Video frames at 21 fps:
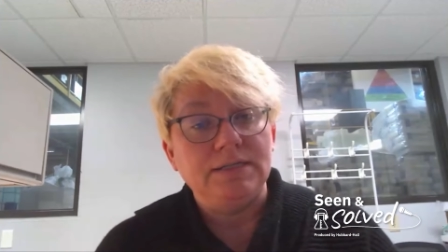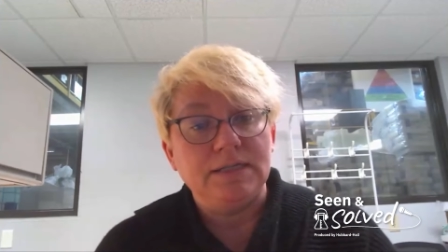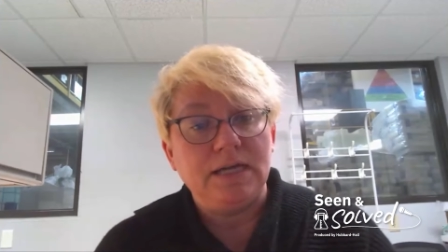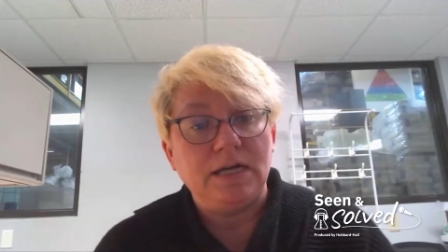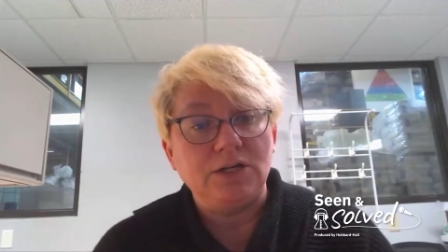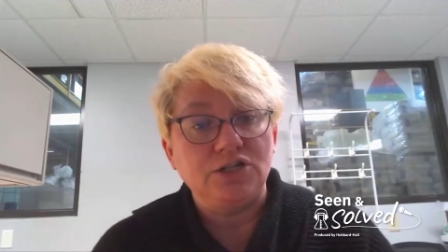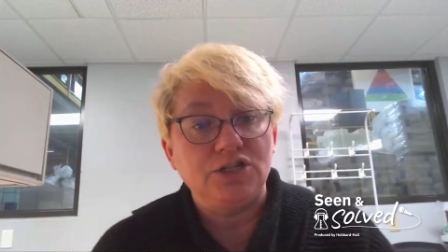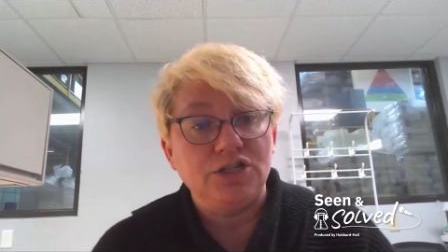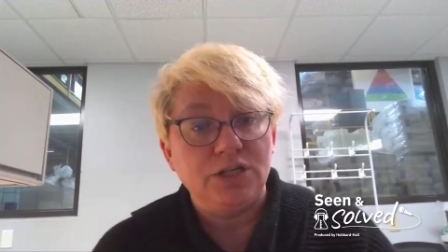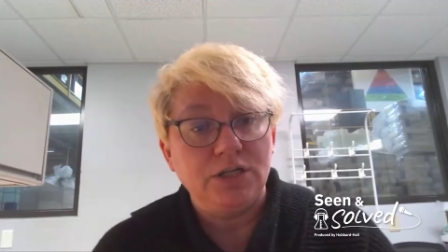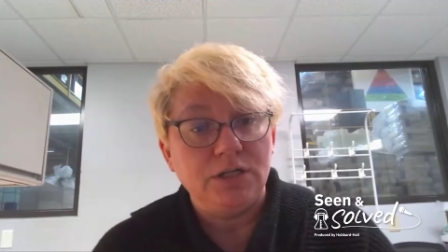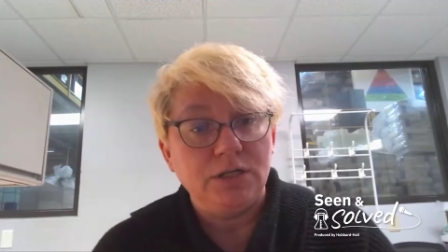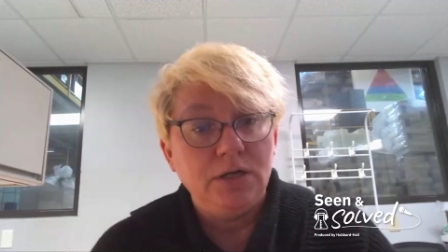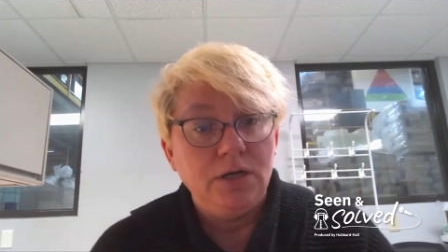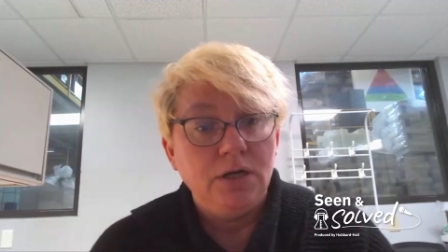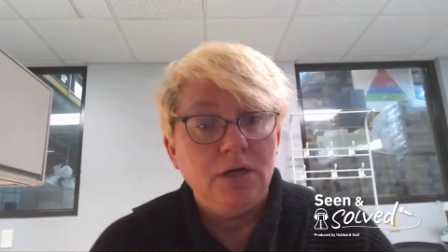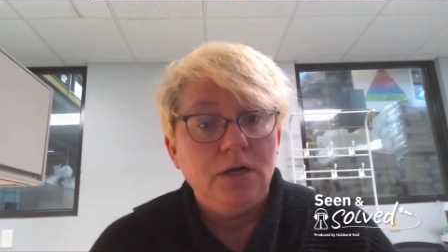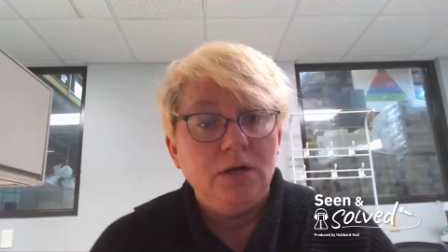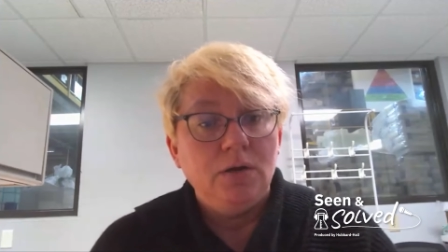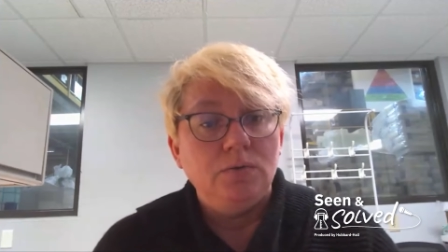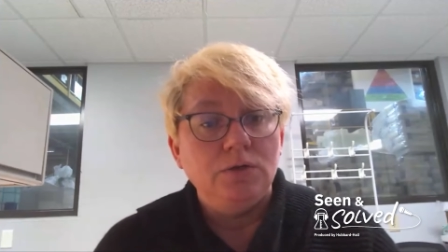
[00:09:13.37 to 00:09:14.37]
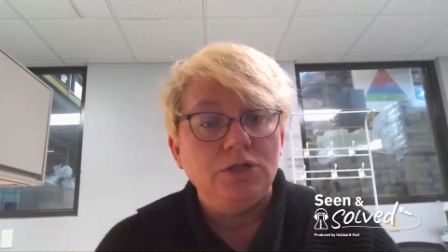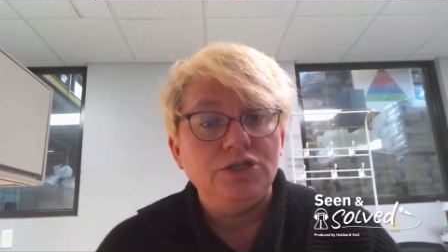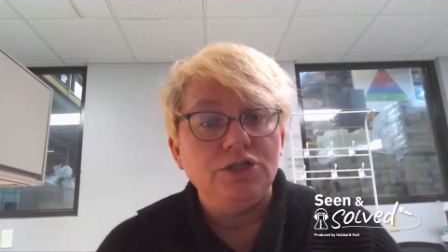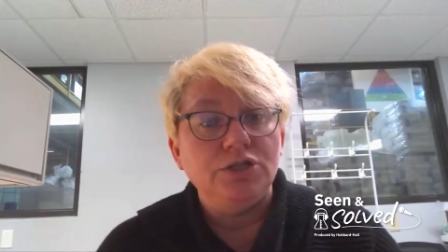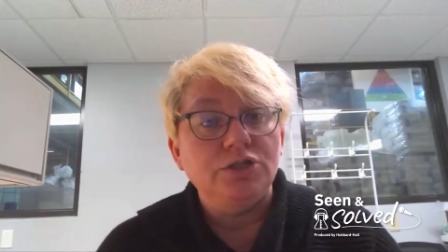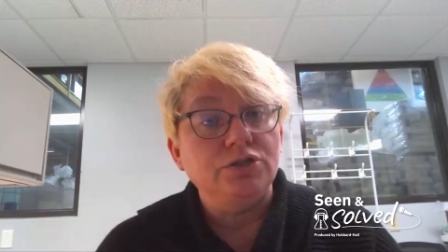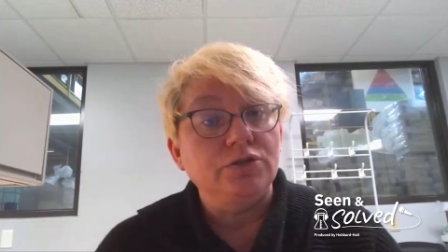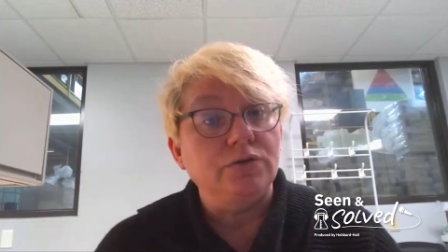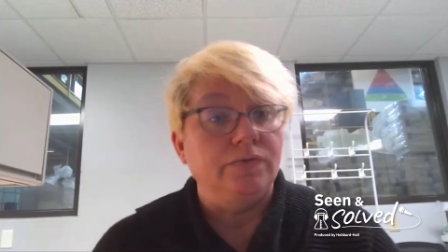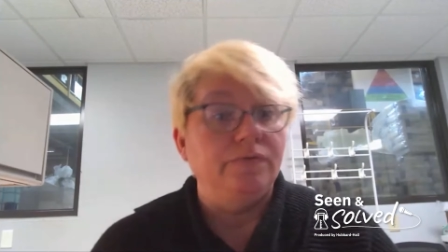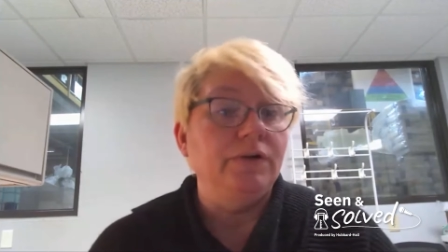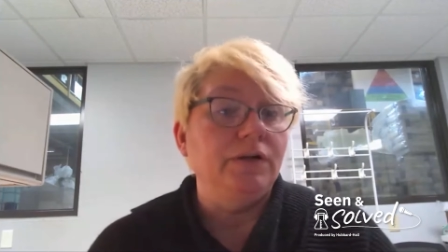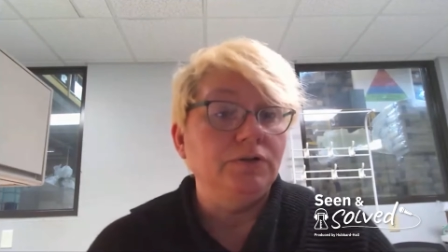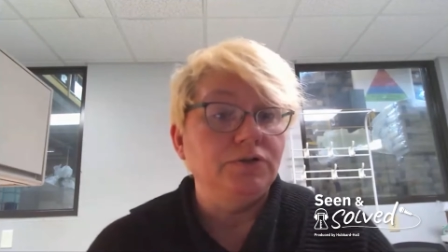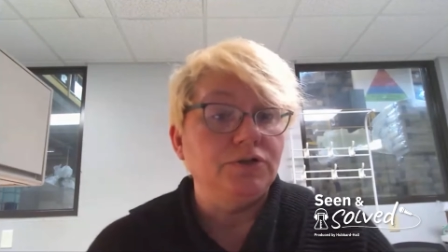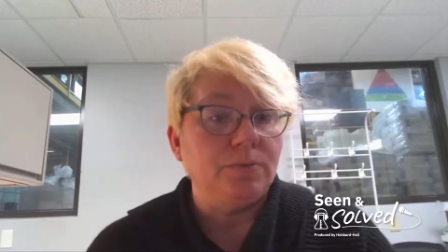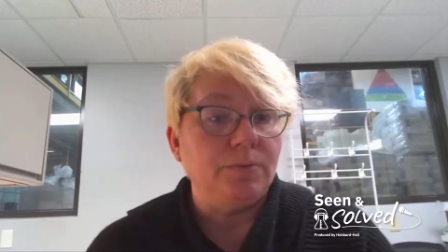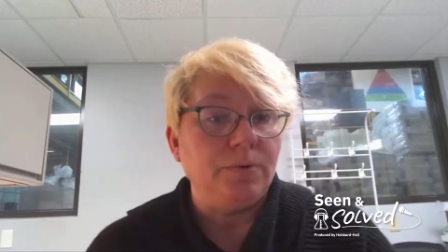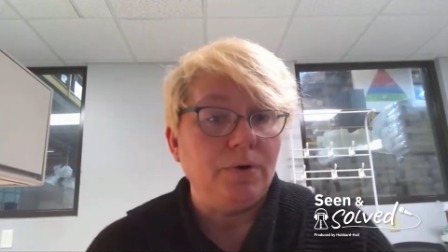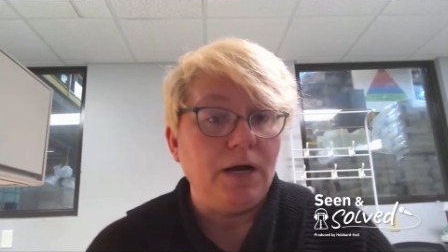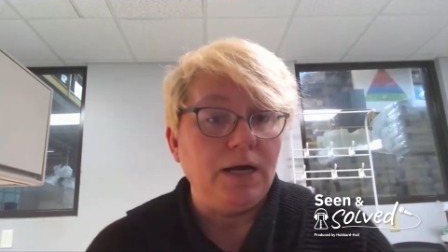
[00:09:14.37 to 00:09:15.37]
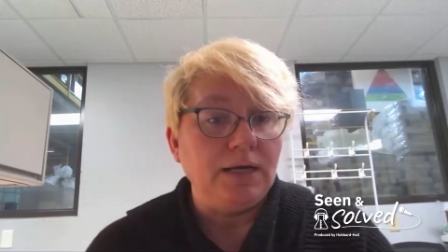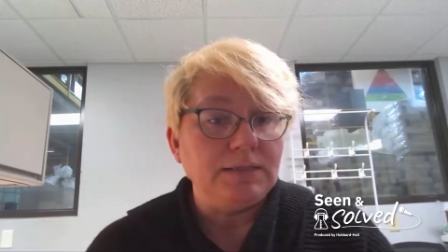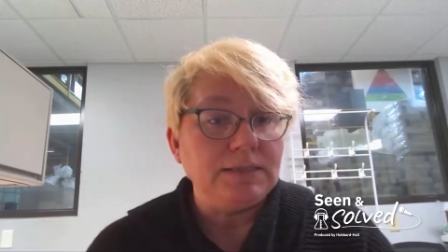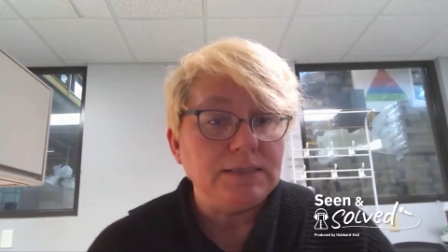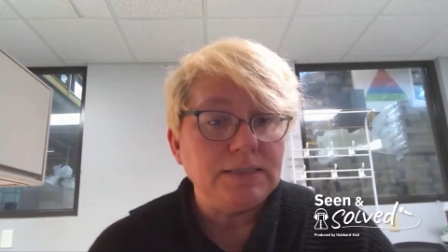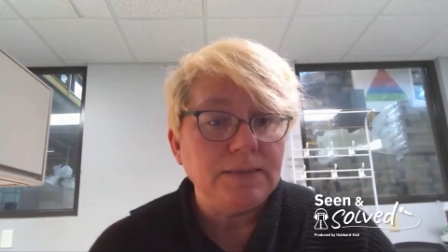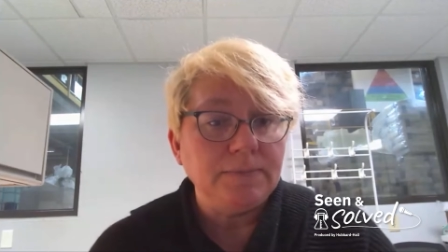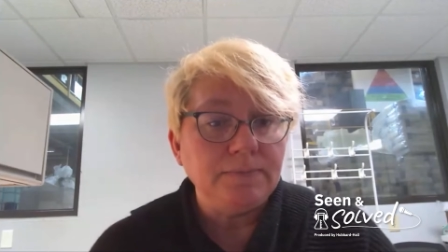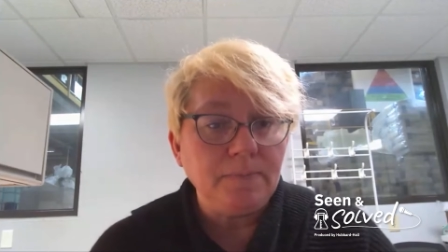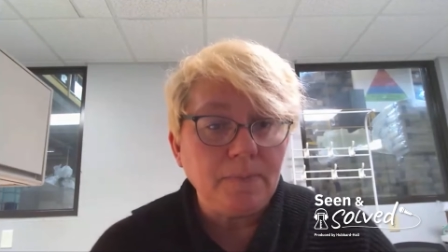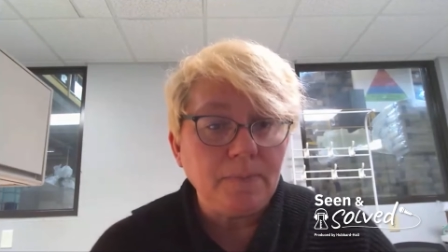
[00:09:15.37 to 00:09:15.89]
section, which is your filter press.